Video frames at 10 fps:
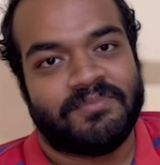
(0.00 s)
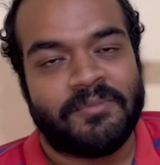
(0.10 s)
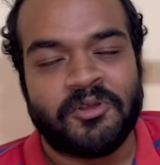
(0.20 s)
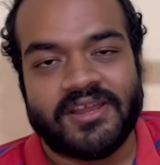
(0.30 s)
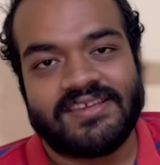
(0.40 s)

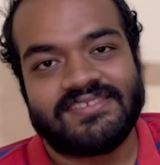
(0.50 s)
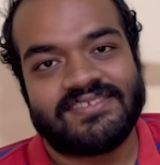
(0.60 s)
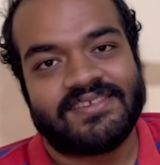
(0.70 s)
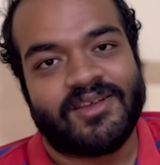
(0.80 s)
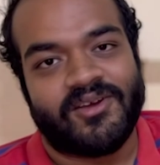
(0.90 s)

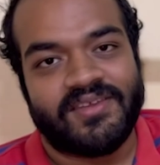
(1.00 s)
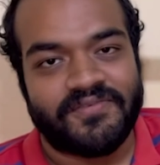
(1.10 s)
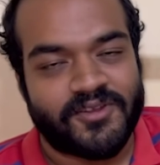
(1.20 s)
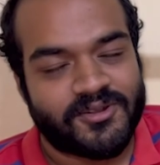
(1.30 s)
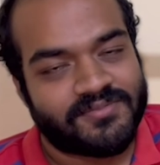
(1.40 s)
memorize, or
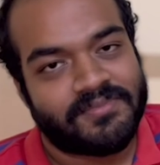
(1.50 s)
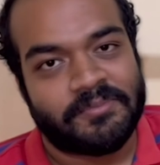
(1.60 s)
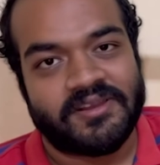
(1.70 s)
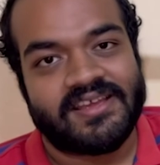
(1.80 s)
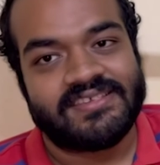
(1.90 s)
if not
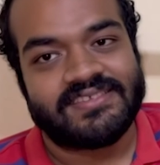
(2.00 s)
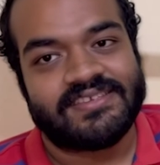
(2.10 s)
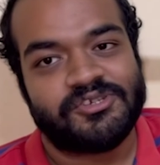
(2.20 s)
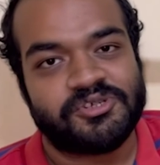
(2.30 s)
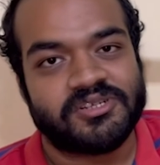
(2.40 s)
memorize,
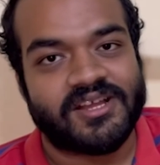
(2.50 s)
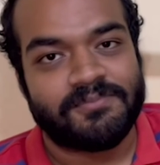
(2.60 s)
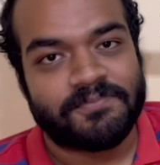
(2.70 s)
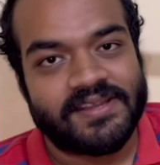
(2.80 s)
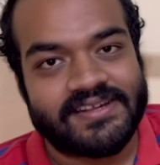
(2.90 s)
you should
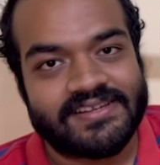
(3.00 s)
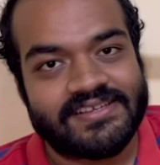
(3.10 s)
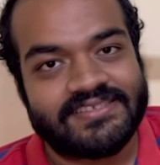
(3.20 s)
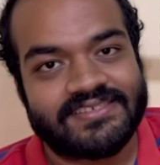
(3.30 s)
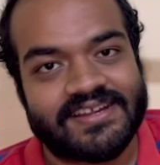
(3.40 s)

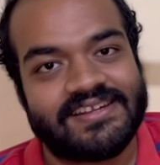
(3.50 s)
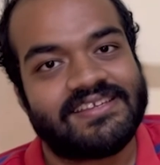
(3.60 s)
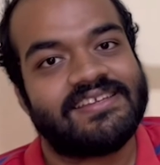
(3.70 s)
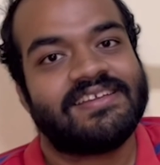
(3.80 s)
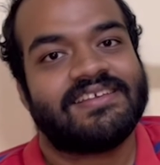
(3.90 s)
completely
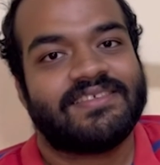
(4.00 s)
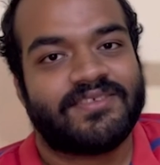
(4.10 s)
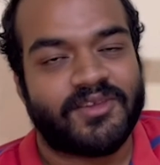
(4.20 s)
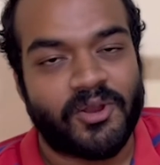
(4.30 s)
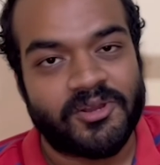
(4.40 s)
study
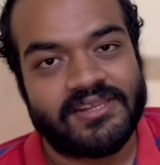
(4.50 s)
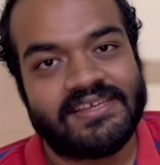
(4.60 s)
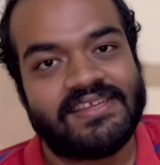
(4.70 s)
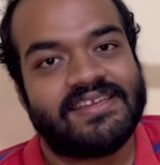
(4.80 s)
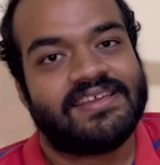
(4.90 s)

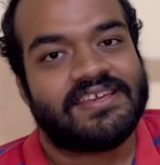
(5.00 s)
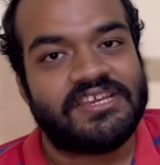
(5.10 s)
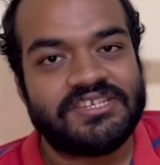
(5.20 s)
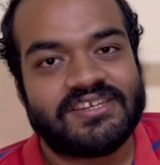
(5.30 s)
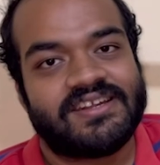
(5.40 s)
thoroughly
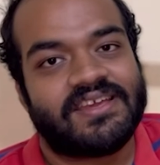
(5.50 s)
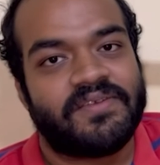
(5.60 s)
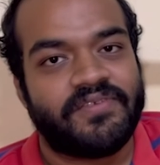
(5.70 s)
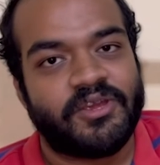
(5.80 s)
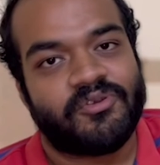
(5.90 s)
each and
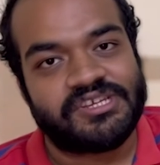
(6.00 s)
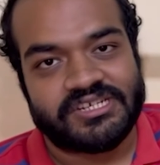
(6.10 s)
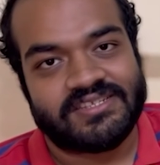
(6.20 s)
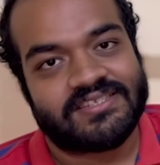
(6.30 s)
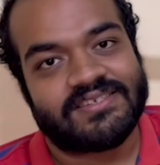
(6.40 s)
every
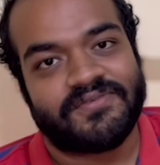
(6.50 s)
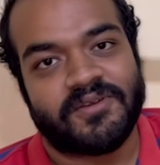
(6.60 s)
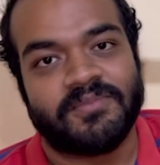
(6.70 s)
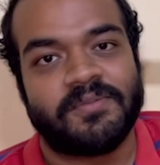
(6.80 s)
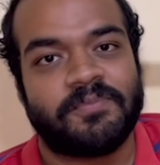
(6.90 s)
questions
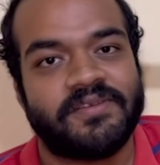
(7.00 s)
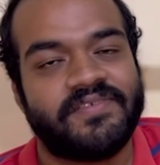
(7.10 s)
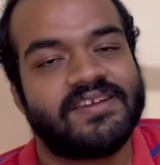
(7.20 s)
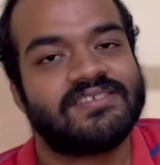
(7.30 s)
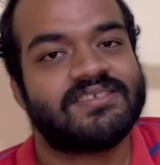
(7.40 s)
from the
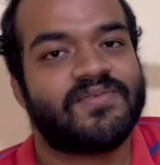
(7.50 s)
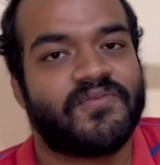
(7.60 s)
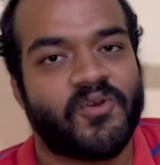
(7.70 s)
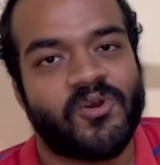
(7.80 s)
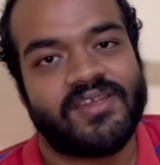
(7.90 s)
previous
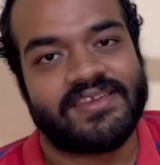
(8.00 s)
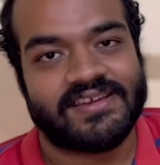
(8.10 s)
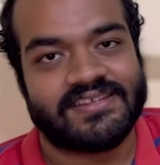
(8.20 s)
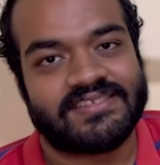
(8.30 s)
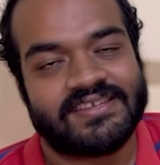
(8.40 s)
4
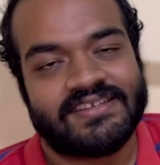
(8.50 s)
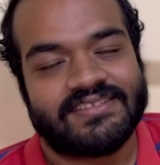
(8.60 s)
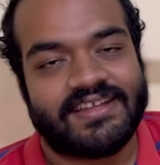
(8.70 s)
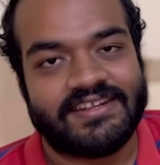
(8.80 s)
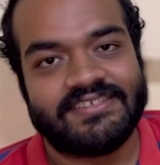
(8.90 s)
years,
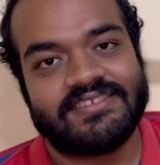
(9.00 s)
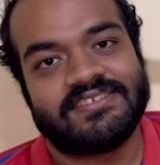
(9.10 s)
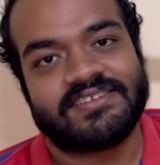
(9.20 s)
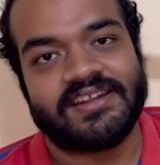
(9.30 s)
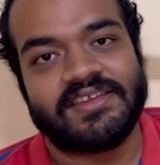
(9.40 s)
that is
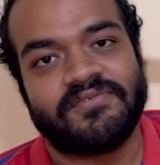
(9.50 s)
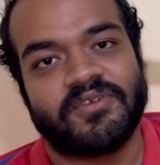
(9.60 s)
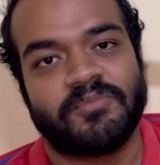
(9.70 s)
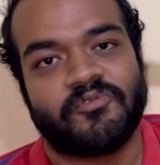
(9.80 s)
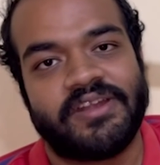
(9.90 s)
starting
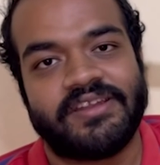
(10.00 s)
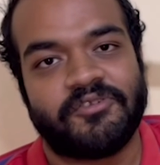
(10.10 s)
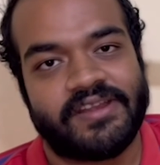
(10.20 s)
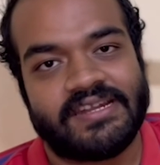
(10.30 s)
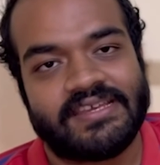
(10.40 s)
from
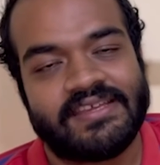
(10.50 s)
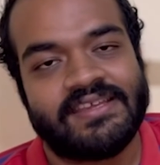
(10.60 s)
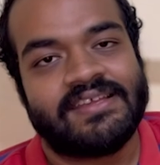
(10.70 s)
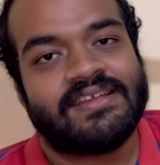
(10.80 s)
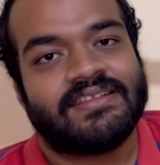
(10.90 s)
2020.
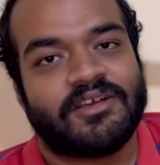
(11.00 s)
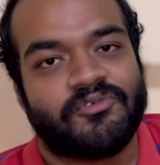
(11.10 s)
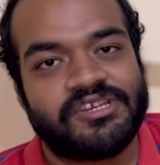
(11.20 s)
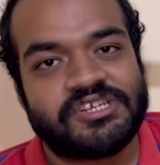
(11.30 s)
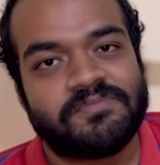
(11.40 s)
The
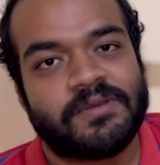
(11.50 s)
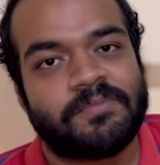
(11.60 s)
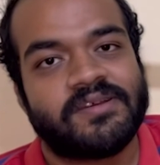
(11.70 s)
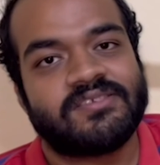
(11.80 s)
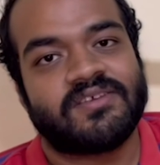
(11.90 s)
question
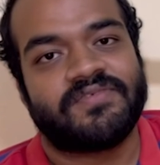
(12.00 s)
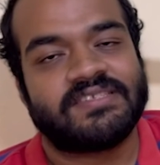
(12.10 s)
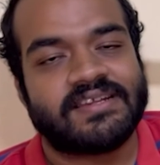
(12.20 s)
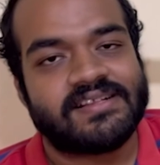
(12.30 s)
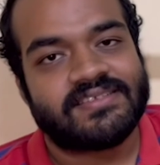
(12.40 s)
papers of
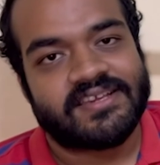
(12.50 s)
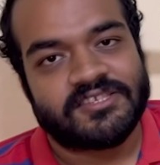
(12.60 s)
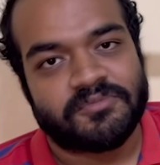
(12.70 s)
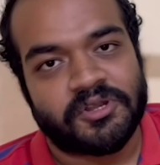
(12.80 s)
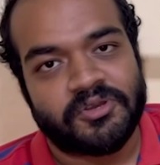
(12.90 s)
physical
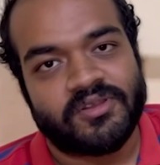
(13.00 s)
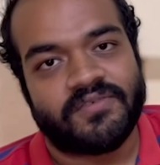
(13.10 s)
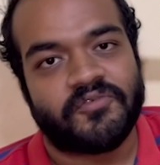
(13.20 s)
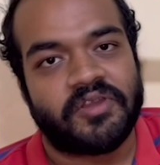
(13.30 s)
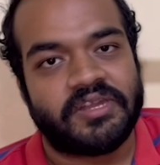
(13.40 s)
science module
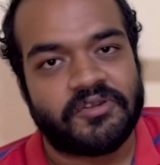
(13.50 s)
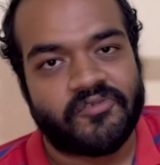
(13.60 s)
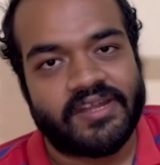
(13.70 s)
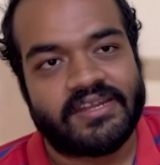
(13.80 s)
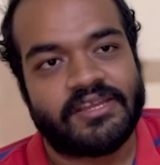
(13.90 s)
of
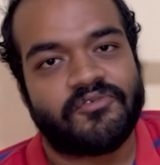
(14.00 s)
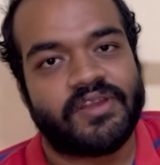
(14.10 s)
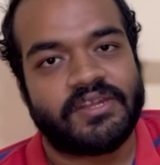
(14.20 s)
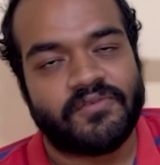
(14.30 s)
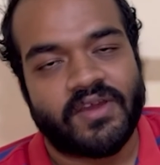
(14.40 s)
2020,
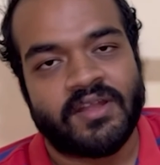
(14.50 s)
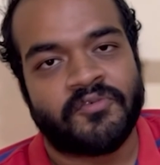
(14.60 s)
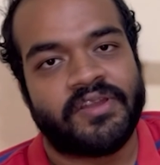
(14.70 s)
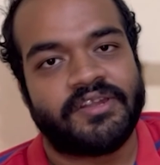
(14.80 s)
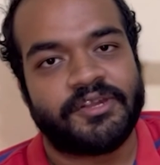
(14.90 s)
21,
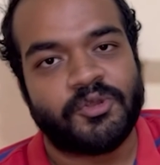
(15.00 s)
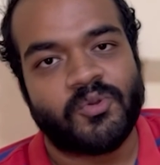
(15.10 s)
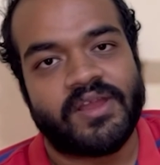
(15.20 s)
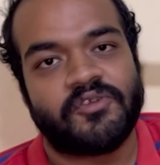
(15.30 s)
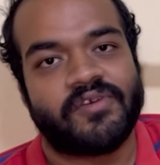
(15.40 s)

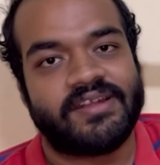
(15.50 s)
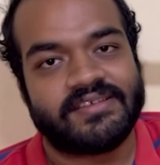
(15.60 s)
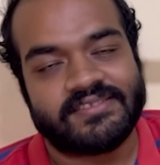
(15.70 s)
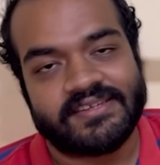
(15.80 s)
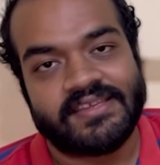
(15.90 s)
22 and
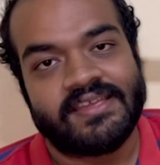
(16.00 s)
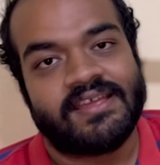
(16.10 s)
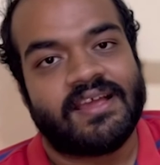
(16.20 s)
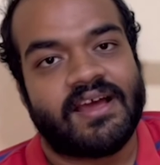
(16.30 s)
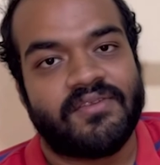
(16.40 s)
23
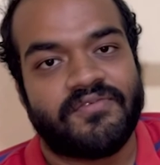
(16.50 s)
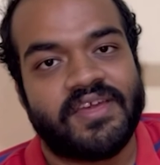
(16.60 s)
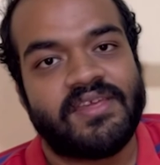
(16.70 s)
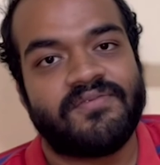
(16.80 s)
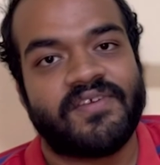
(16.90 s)
are
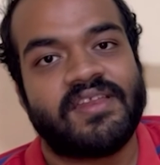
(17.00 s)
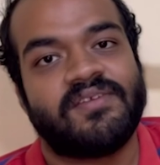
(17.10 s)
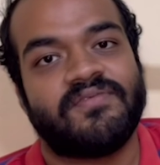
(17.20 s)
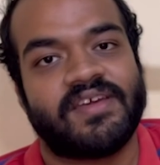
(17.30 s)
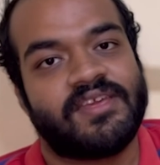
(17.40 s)
very, very,
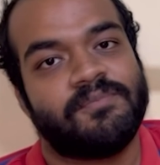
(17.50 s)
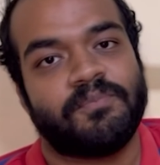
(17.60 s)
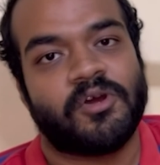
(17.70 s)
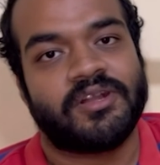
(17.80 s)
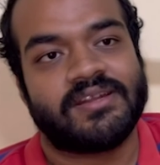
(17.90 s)
very
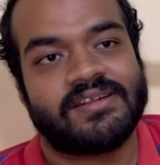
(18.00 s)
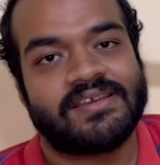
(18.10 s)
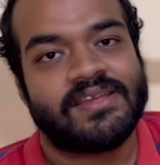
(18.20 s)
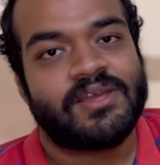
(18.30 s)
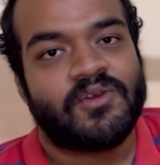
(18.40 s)
important,
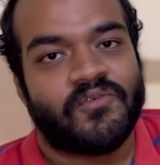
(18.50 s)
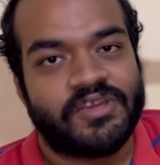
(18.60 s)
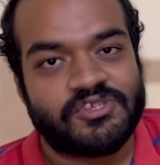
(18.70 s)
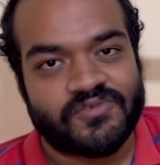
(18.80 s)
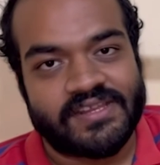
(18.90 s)

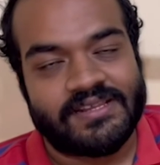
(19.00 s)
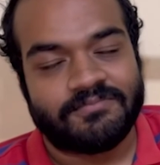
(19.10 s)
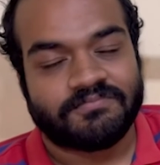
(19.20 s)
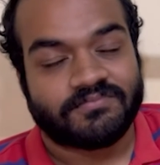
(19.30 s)
which will